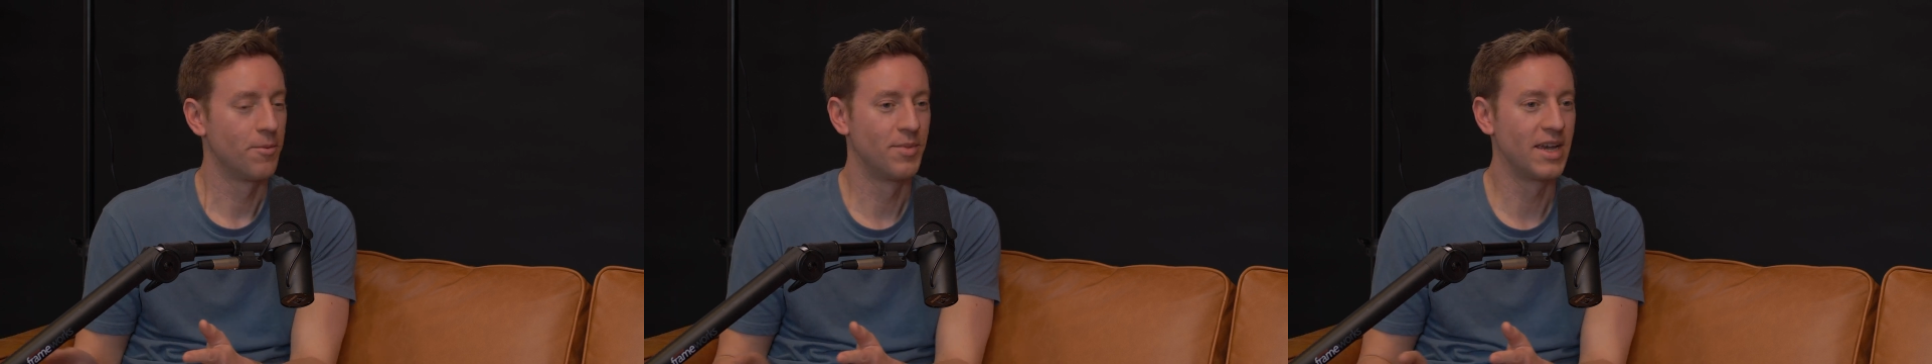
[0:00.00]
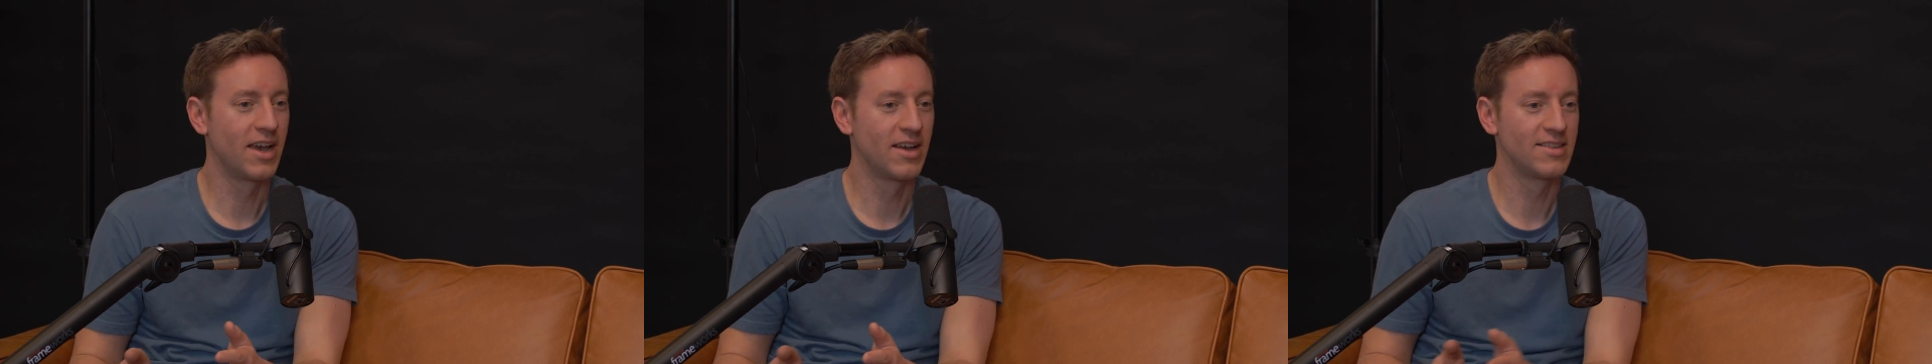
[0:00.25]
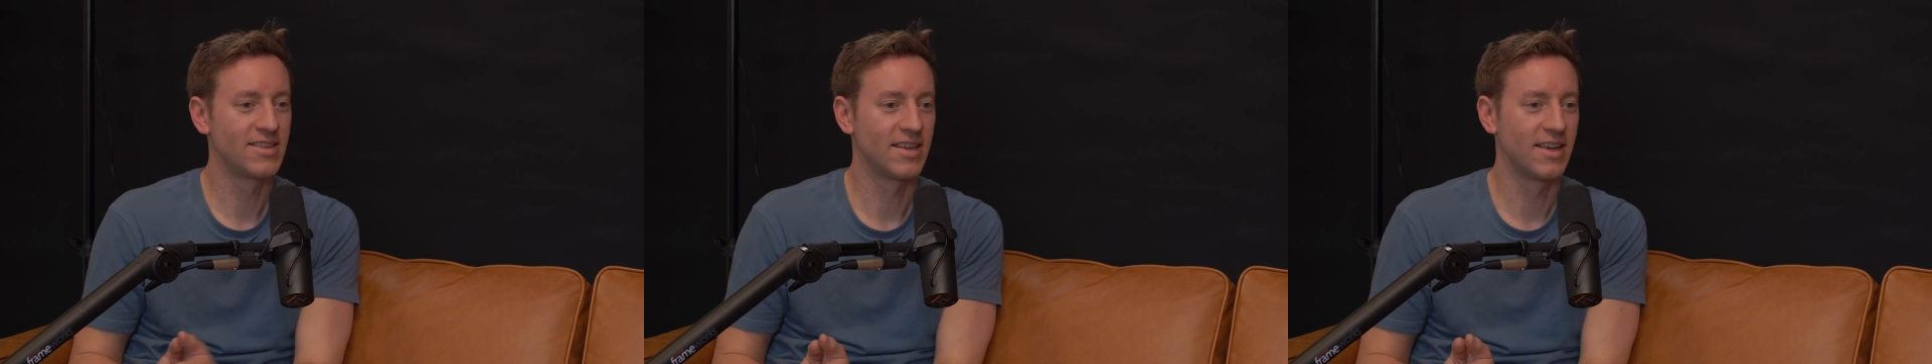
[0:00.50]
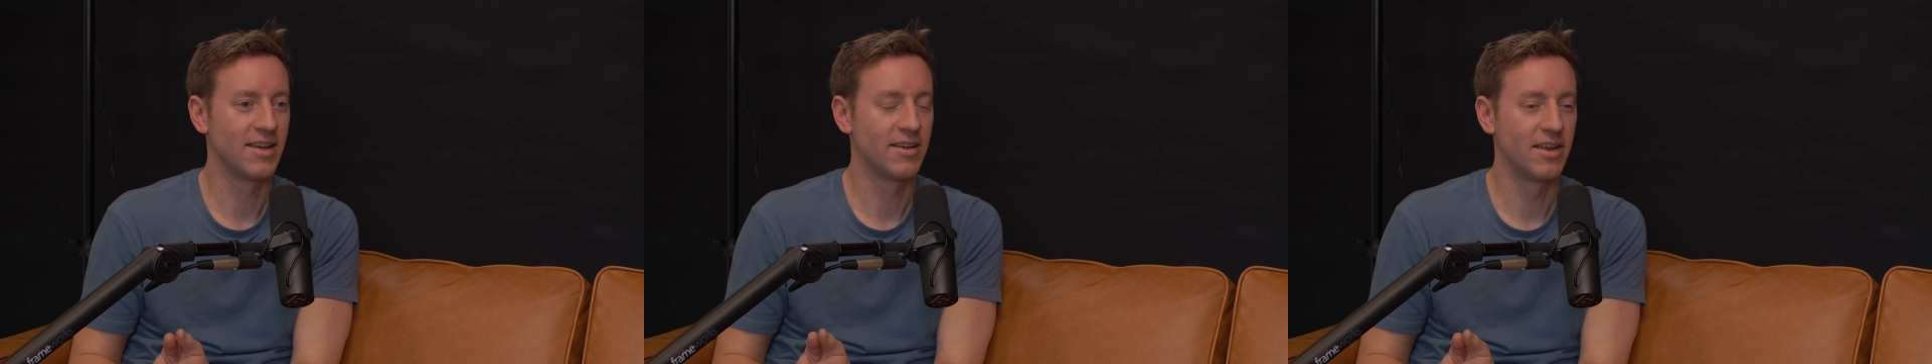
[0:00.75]
because
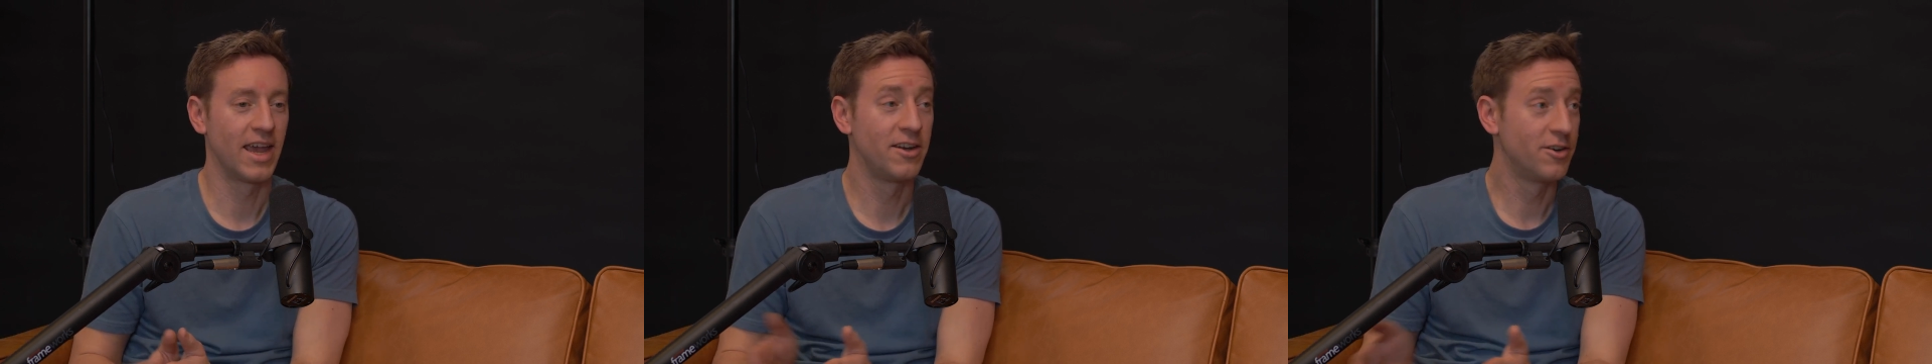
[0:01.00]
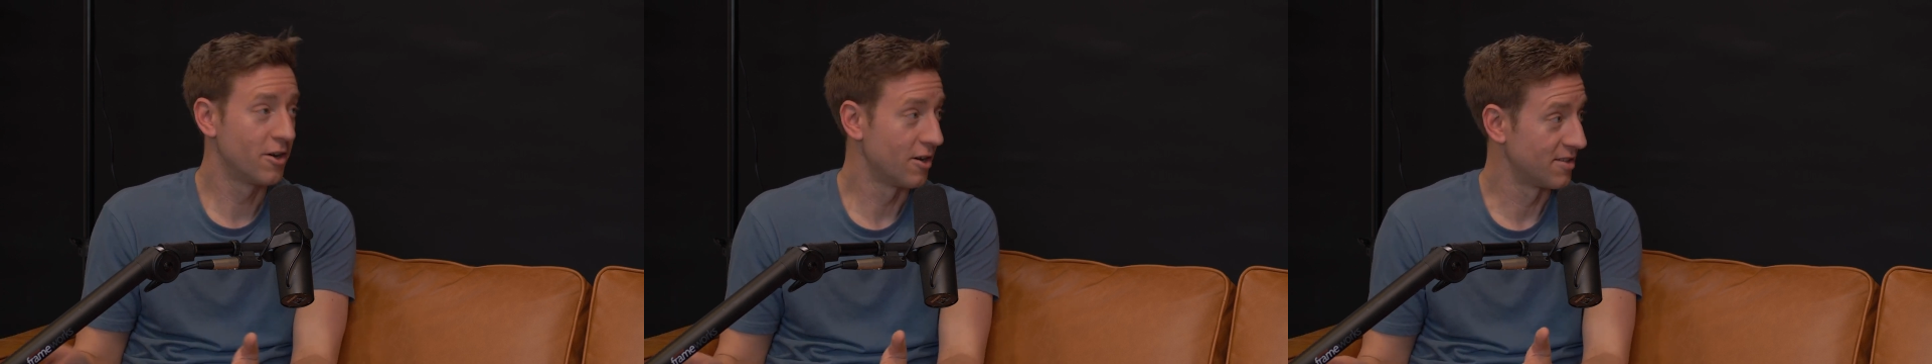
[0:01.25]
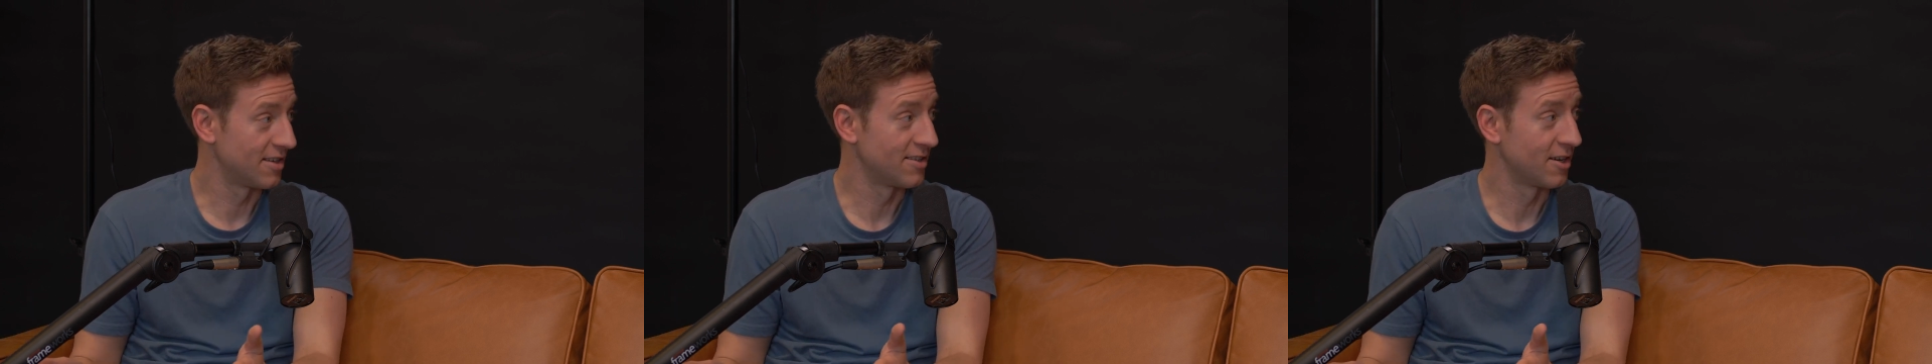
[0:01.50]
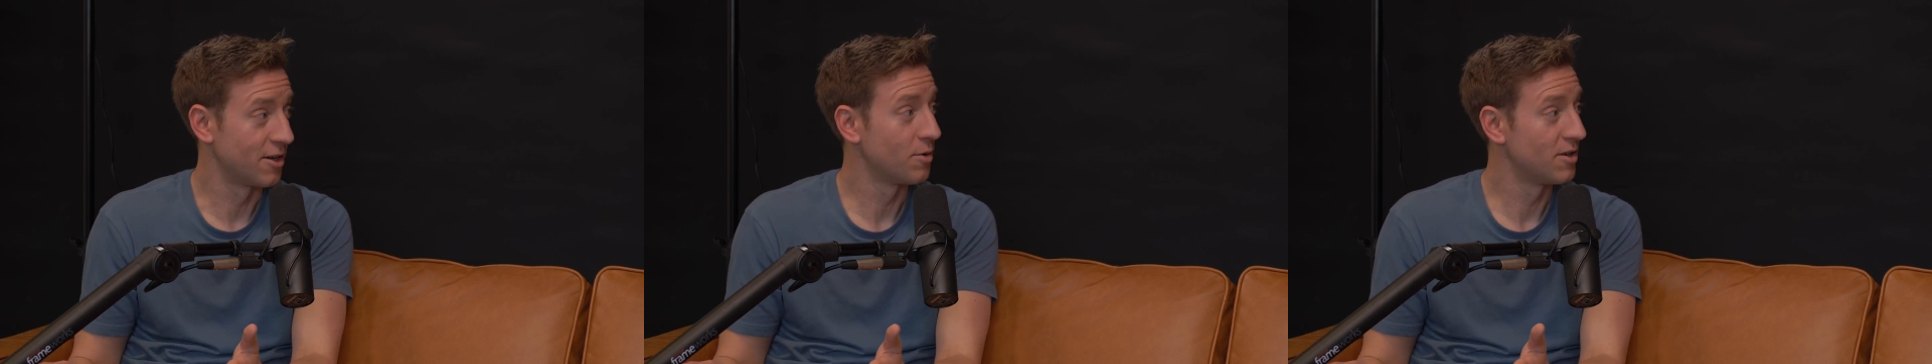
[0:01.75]
and nurse is
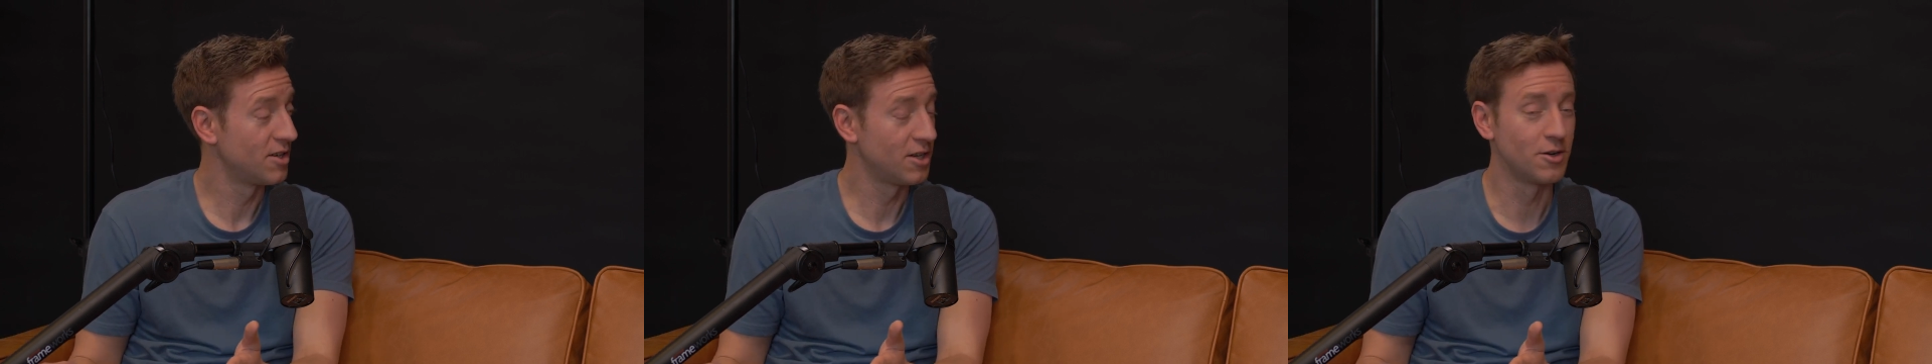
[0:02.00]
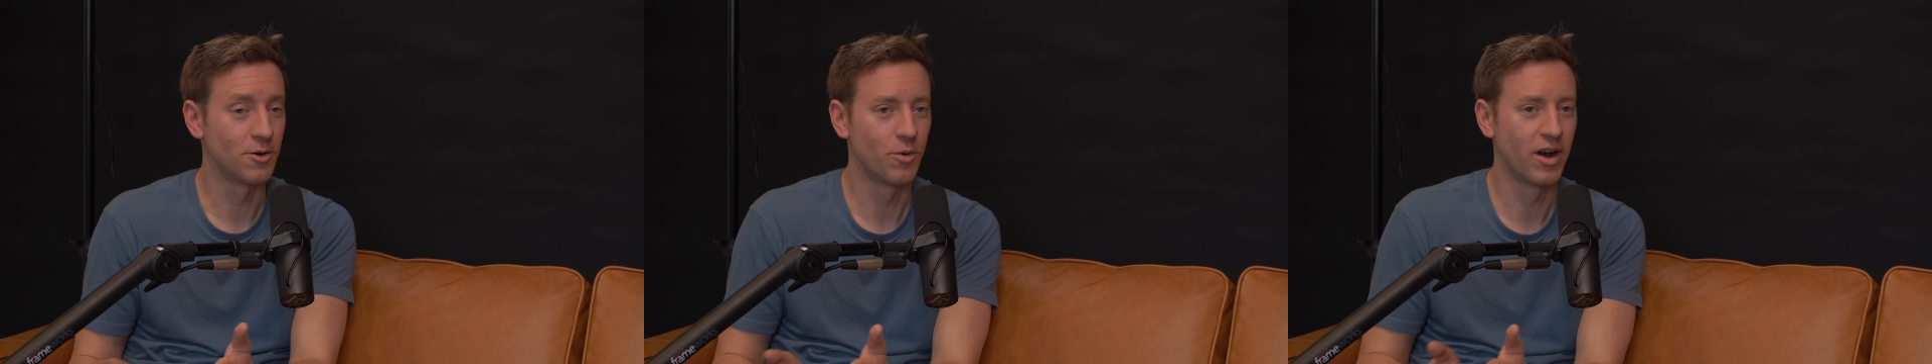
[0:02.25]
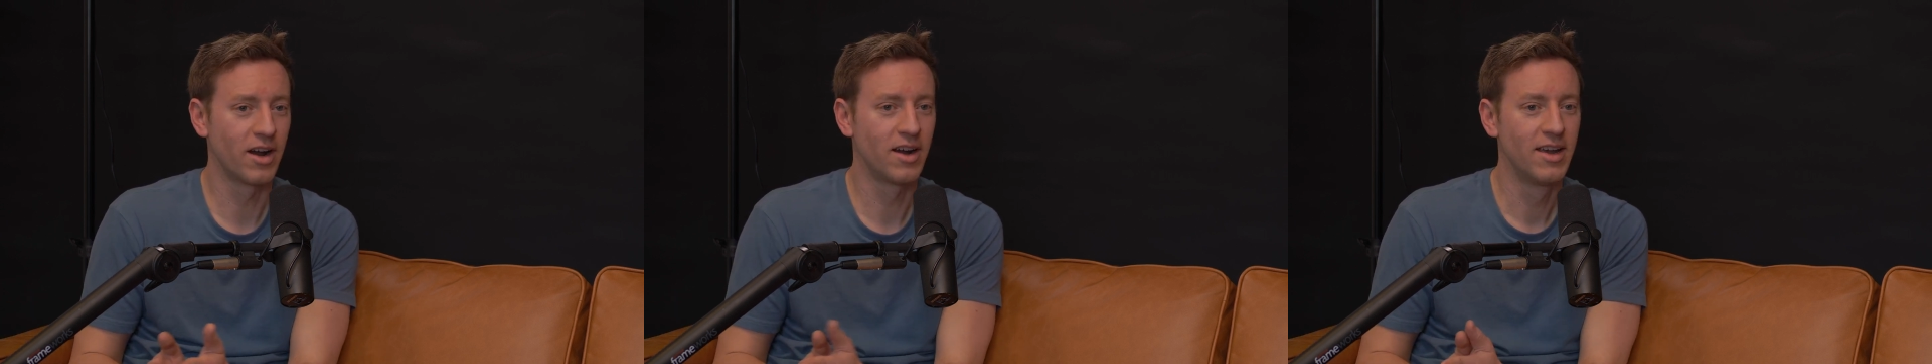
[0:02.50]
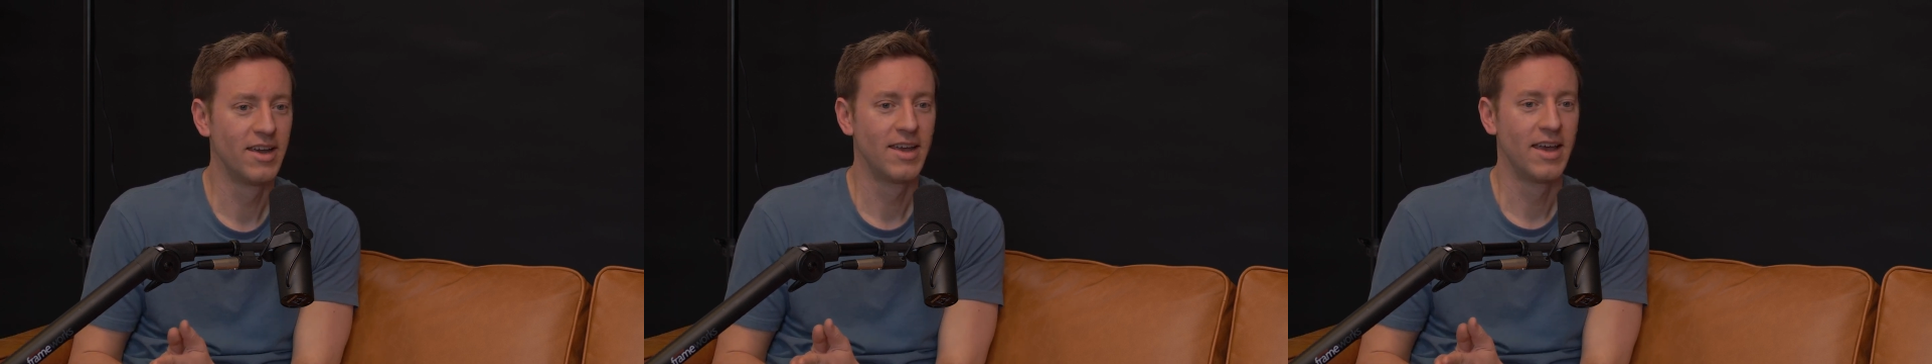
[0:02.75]
a good one too. Where